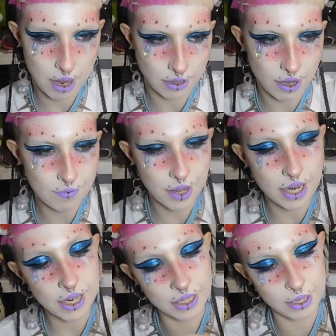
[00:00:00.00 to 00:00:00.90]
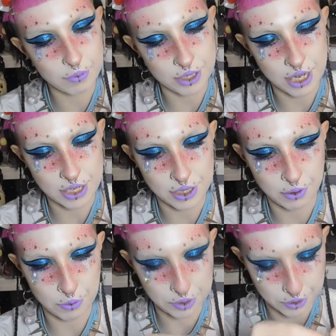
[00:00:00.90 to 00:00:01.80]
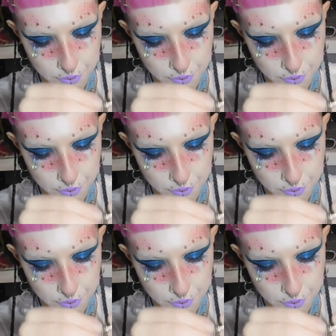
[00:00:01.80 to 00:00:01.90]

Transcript: I love anything with tentacles